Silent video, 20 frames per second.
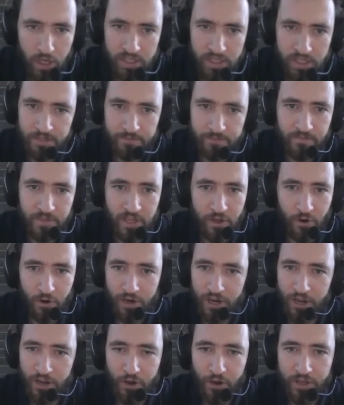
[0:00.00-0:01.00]
board
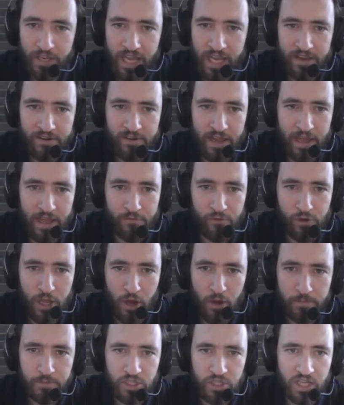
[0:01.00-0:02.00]
or on
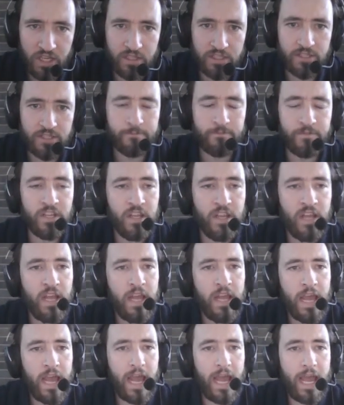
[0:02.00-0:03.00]
every object.
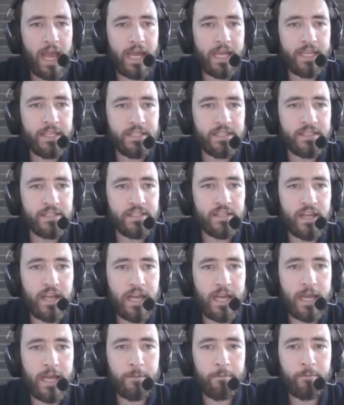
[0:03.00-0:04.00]

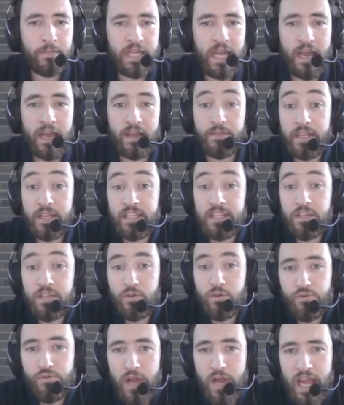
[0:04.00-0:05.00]
And and then you